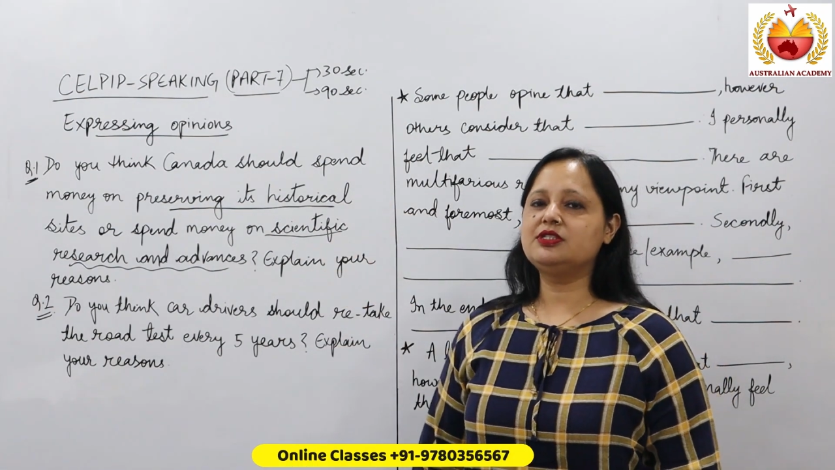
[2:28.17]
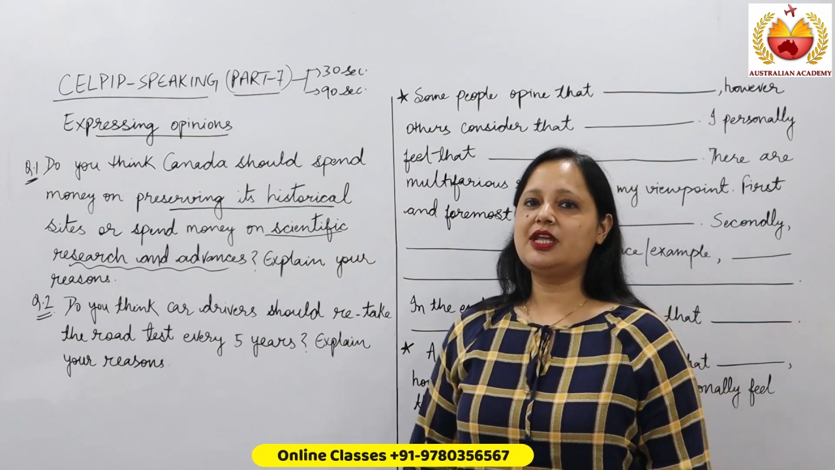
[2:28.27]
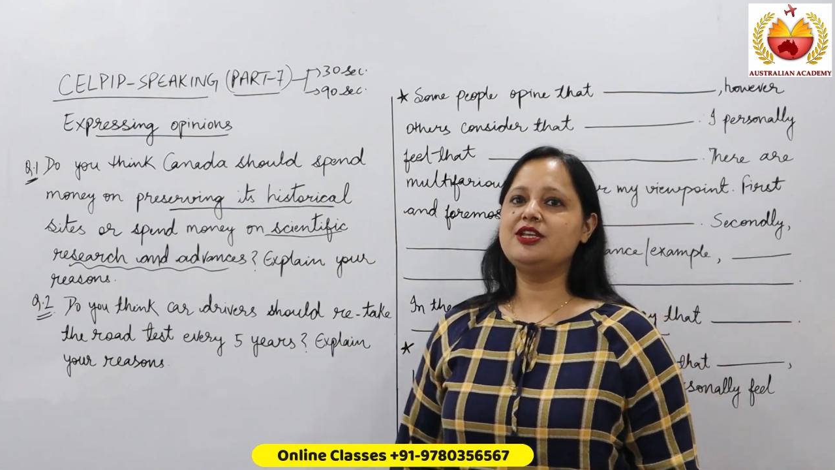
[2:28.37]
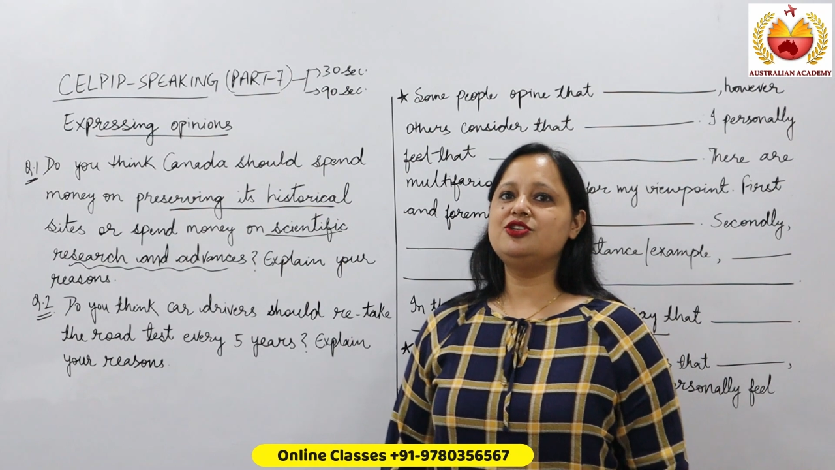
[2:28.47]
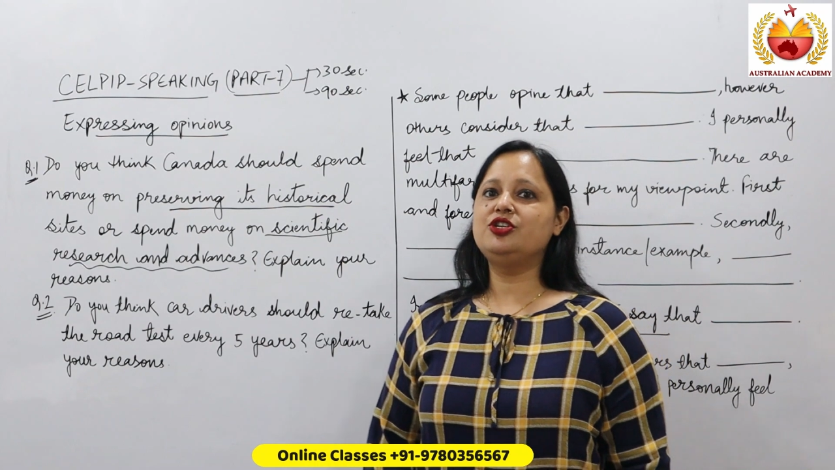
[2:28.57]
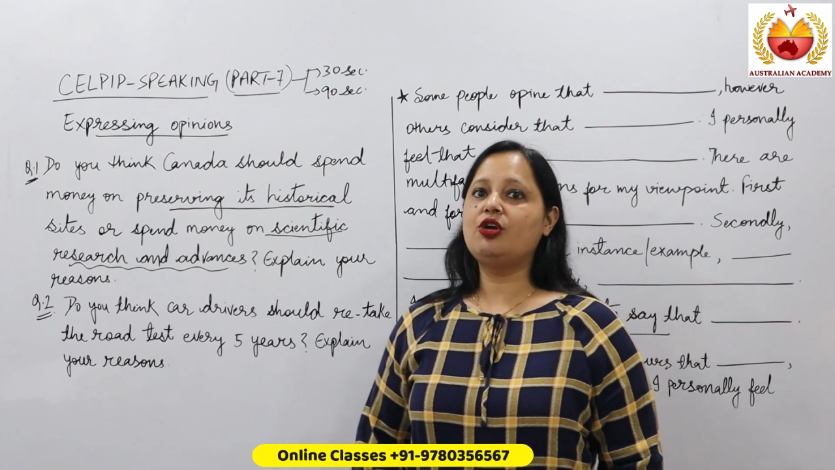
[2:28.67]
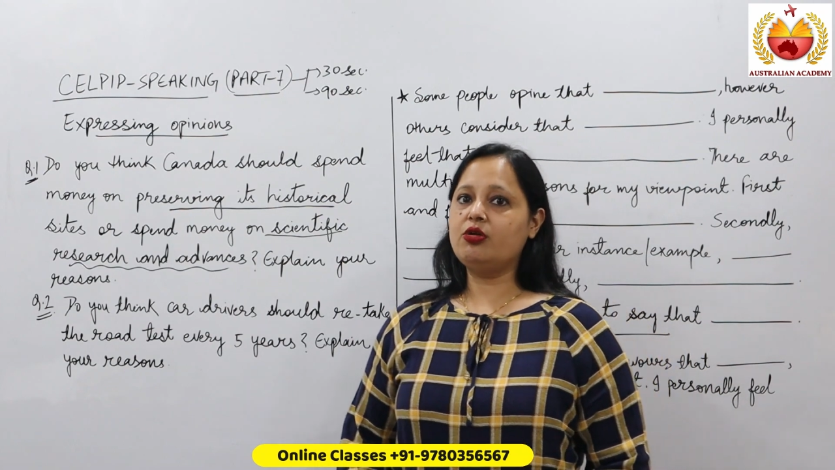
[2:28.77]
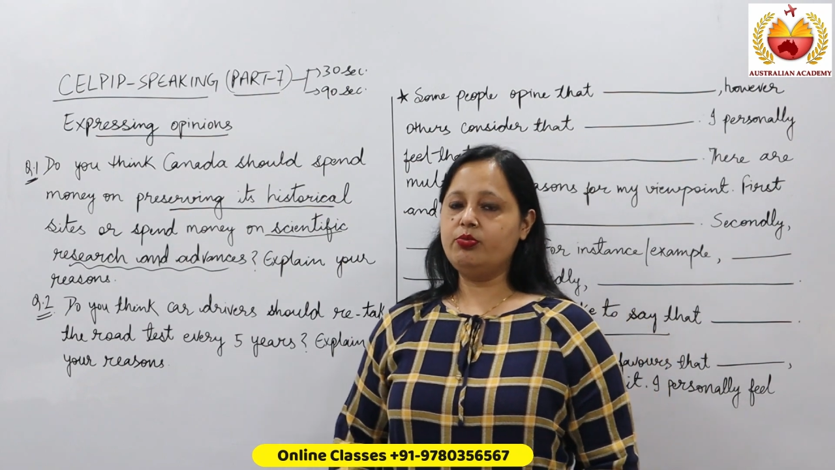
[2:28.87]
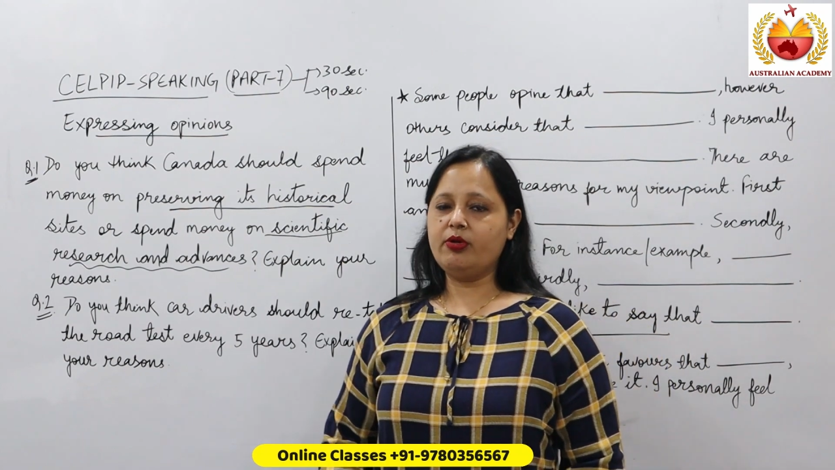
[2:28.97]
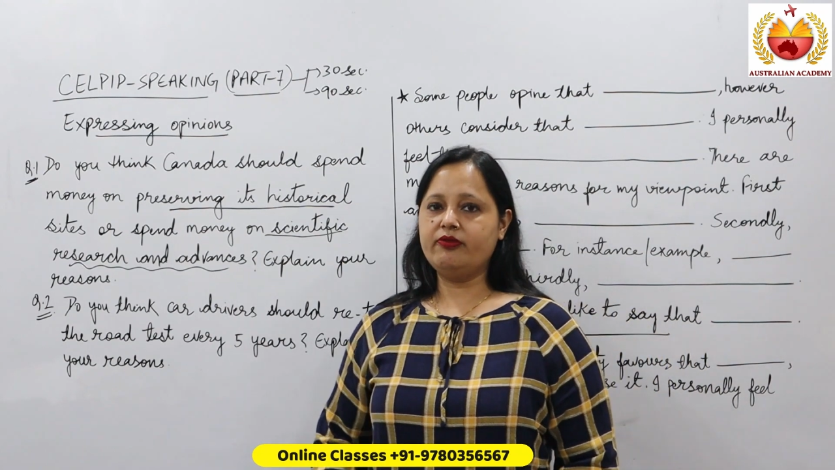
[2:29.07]
state
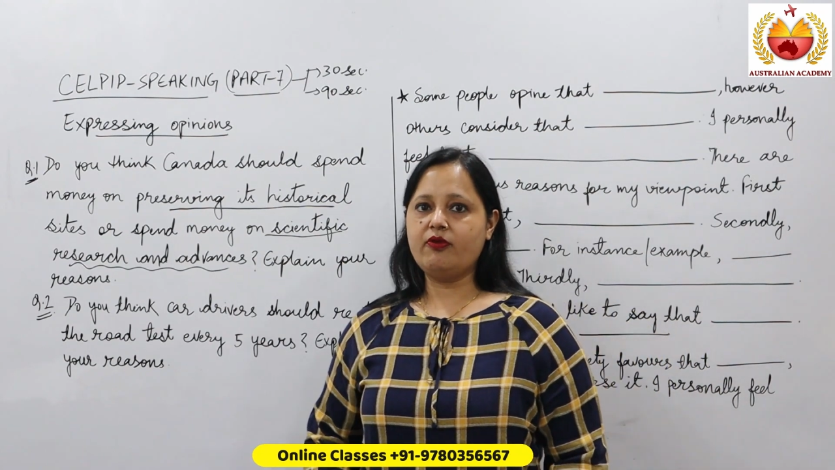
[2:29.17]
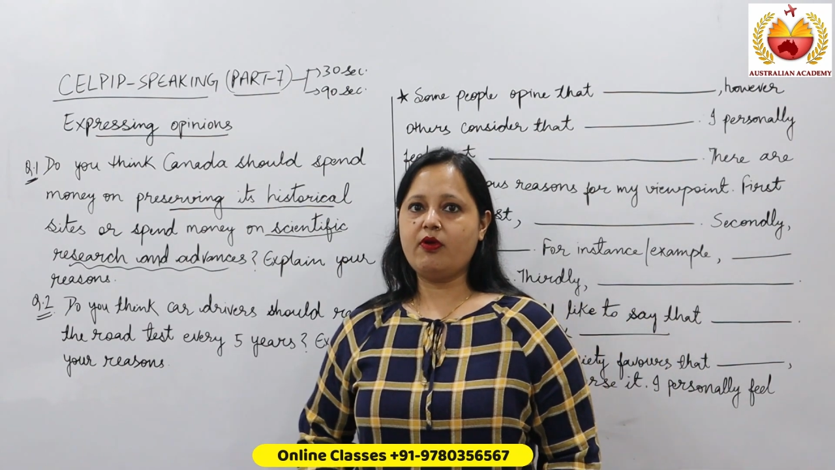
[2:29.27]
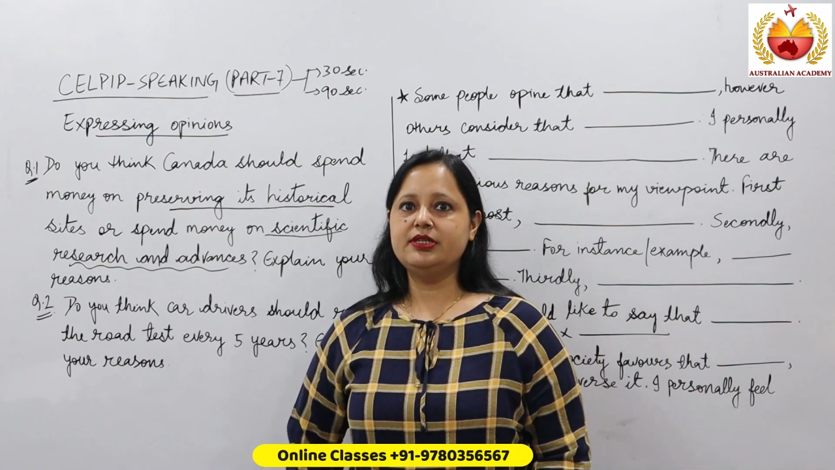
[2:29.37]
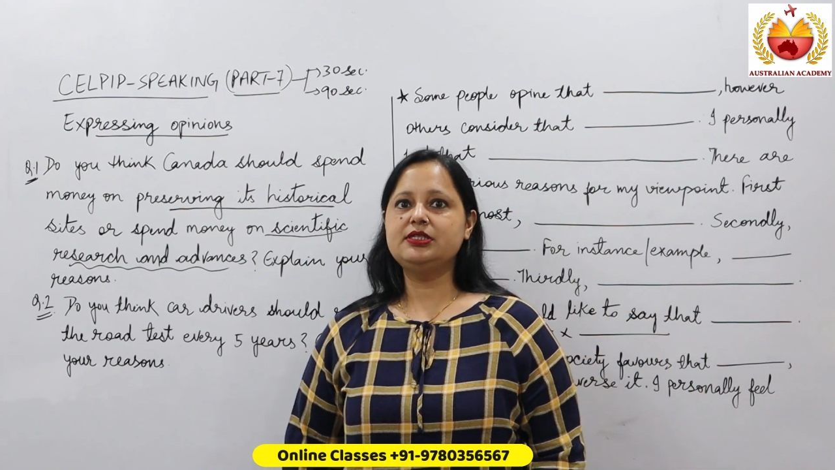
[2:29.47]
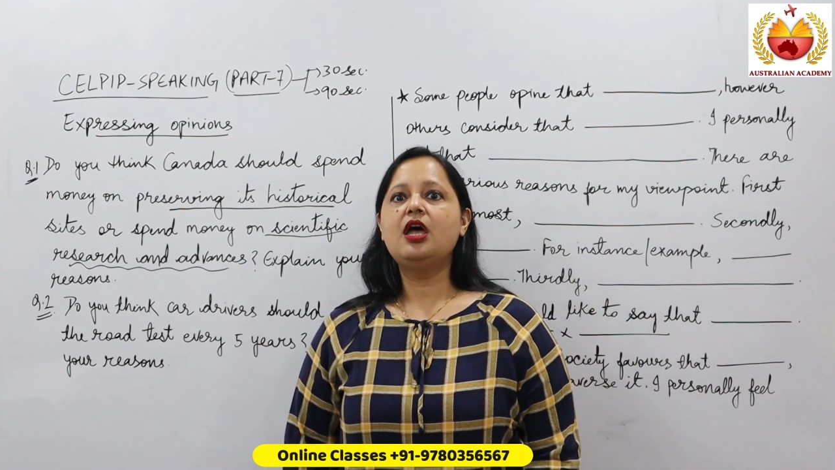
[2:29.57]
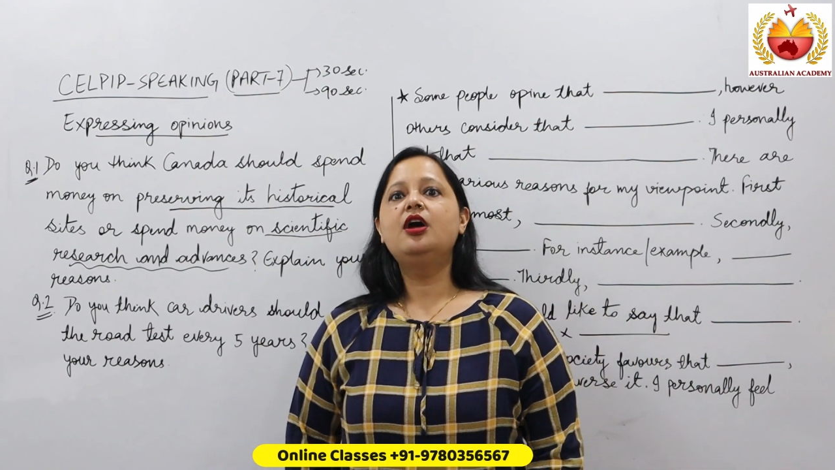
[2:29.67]
your preference,